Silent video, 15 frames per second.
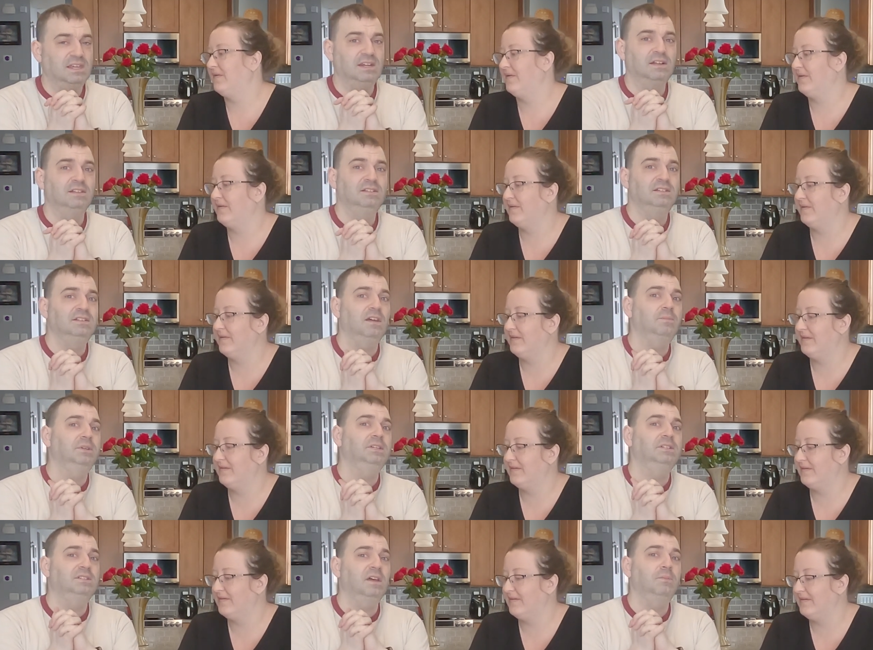Speaker 1: get on the
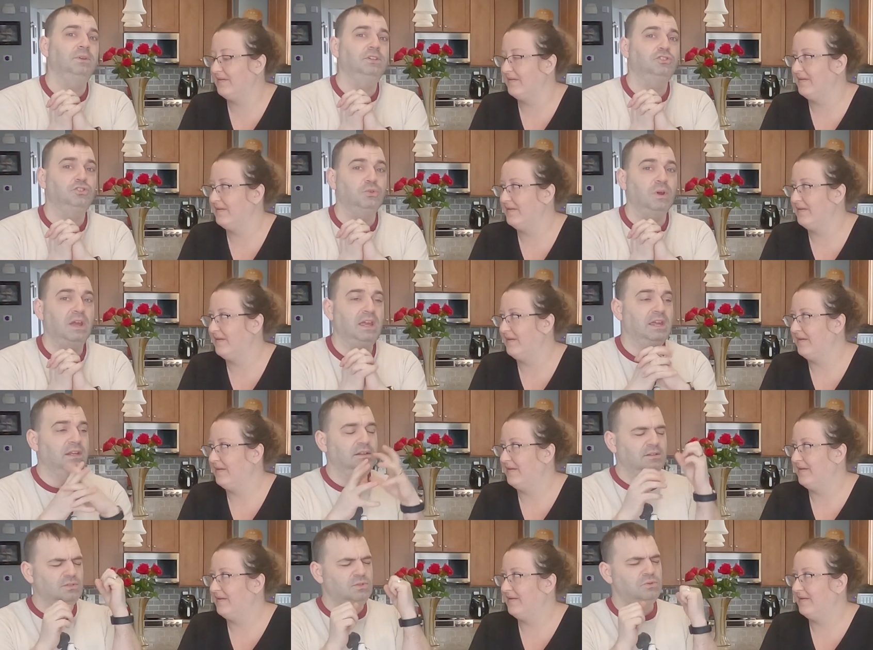WW
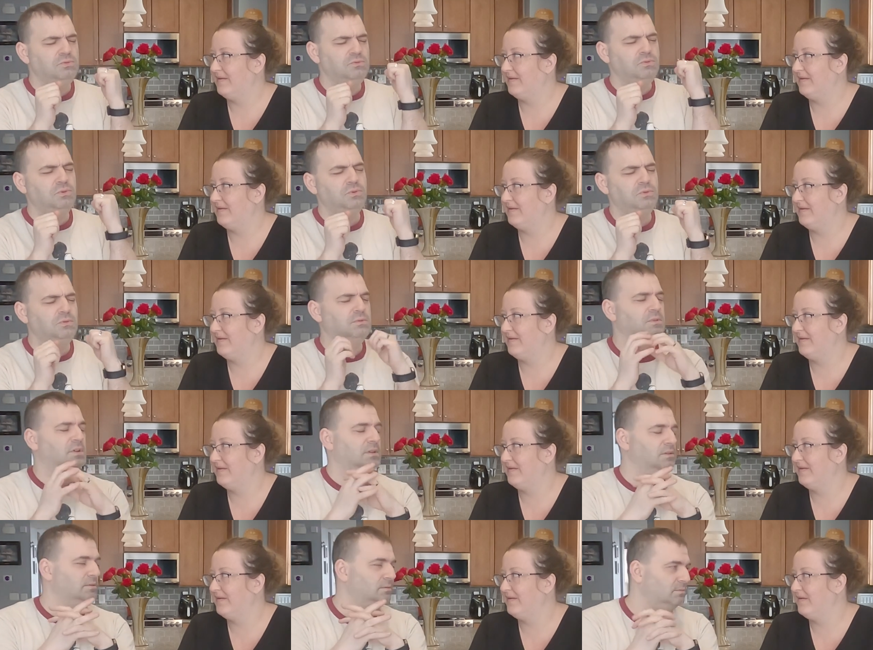train. Toot toot.
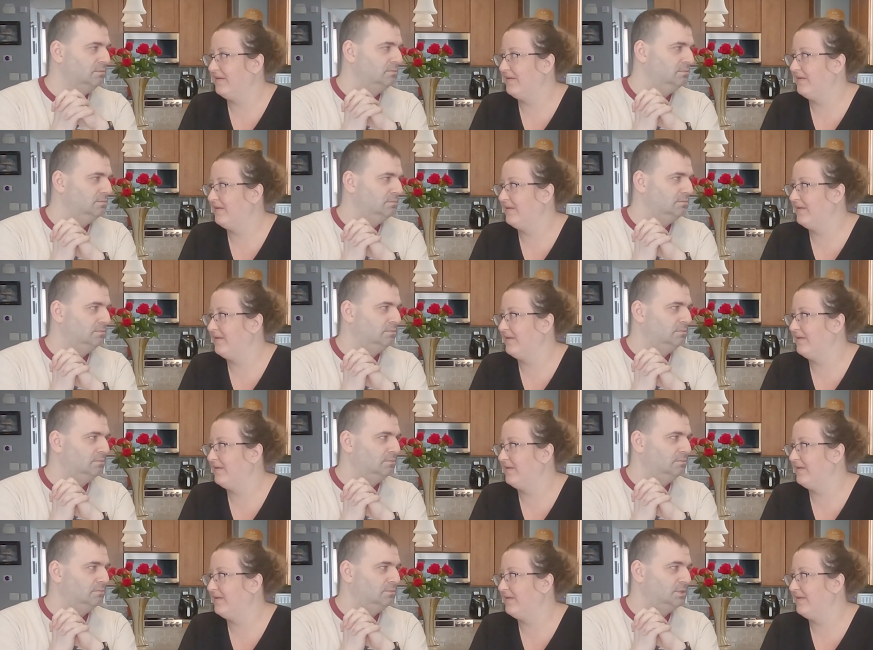
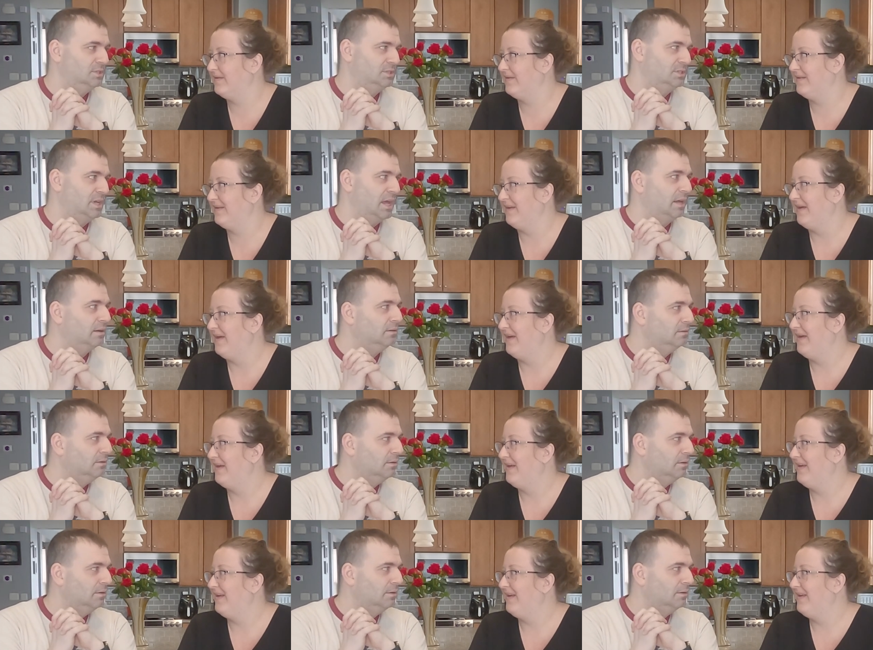Just saying.
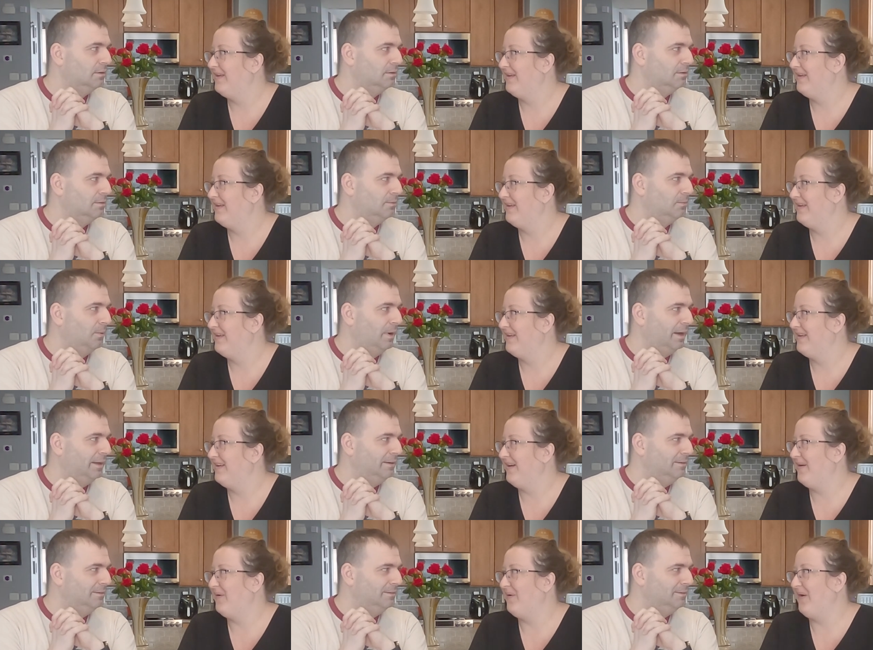
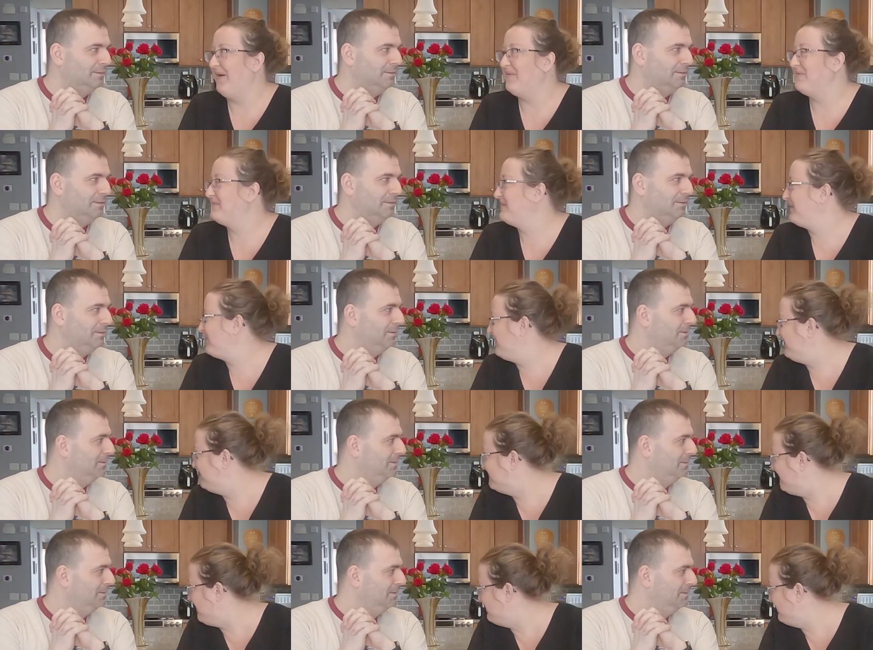What?
Speaker 2: Oh, I was like, what
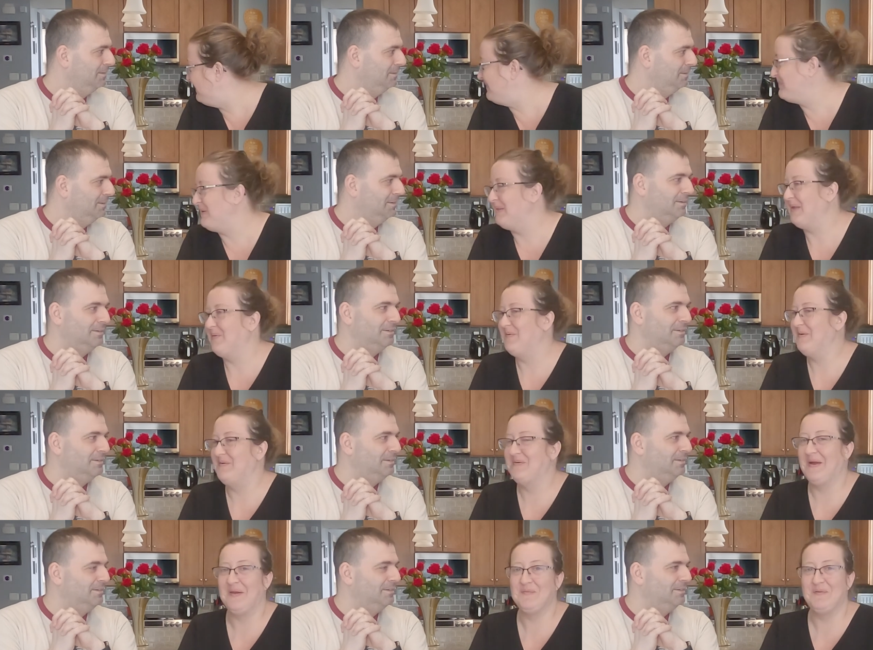is that beeping that
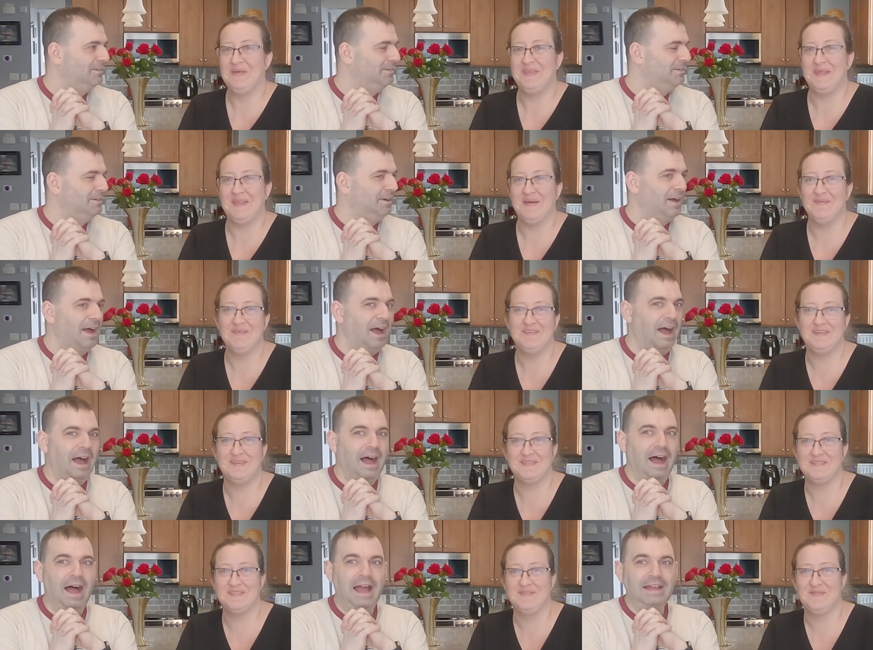went right with it? That was
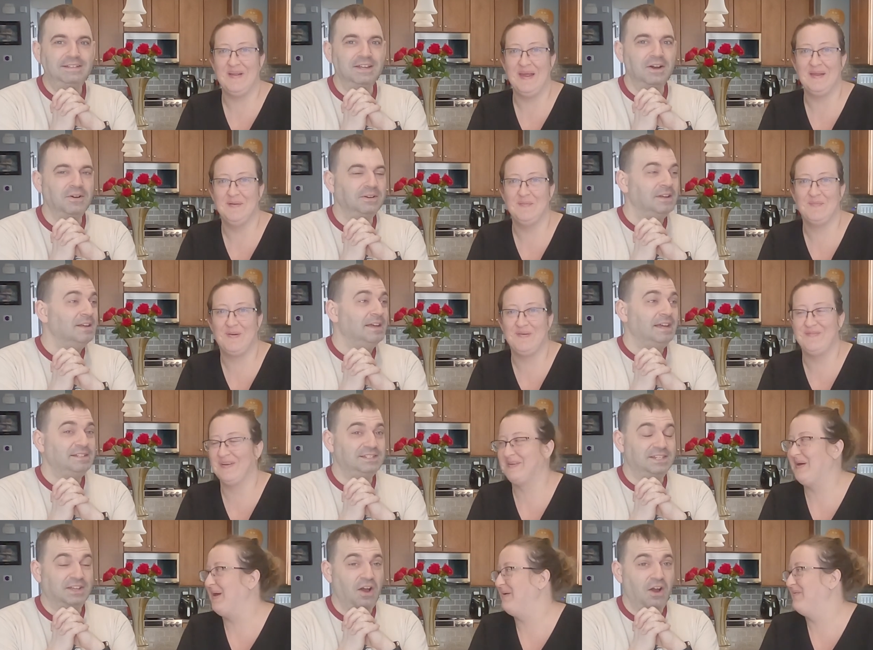just. I don't.
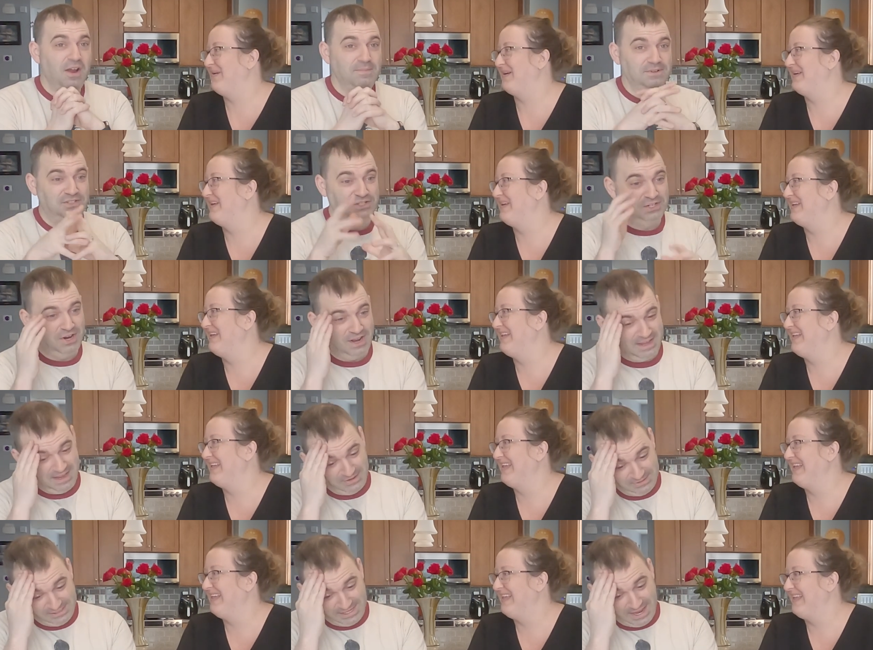It's the
Speaker 1: garbage truck
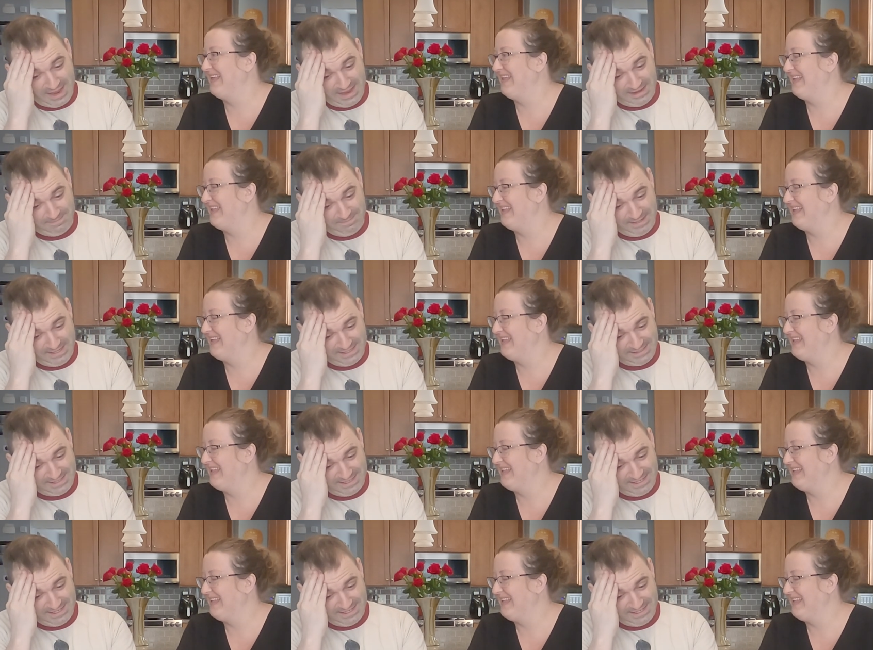outside because